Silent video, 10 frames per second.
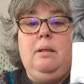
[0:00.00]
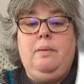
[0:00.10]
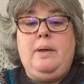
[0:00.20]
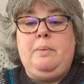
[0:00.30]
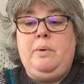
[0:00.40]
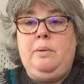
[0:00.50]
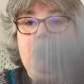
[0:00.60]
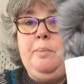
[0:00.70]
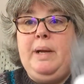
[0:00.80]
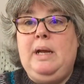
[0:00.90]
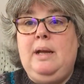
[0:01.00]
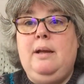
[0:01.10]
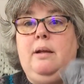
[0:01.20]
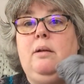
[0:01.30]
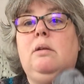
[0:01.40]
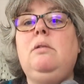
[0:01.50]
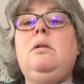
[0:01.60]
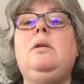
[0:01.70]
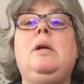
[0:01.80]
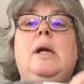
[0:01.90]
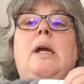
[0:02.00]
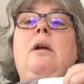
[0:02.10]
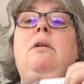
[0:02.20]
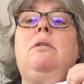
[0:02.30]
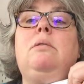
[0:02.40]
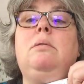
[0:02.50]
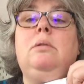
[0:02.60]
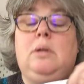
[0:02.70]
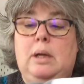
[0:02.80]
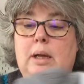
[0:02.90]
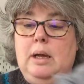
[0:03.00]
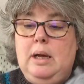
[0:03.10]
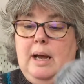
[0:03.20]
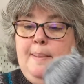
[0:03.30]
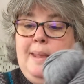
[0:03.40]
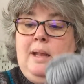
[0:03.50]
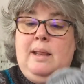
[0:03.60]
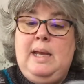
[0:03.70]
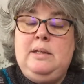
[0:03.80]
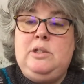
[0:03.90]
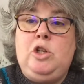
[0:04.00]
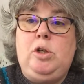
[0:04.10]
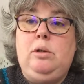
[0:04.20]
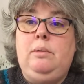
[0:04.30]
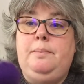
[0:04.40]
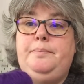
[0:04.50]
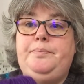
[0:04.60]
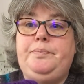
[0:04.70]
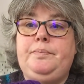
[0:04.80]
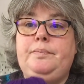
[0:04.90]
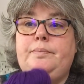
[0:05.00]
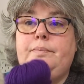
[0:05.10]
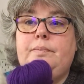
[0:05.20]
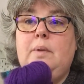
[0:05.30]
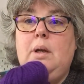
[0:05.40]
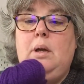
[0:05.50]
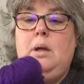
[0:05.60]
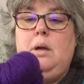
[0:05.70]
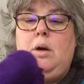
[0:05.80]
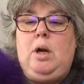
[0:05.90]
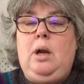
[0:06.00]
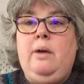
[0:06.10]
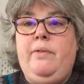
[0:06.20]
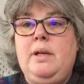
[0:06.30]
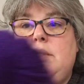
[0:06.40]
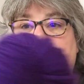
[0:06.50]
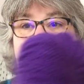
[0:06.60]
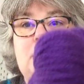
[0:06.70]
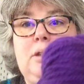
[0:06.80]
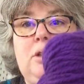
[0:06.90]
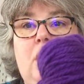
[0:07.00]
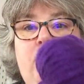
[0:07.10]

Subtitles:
that one will be here, and then these two, I love this. This is so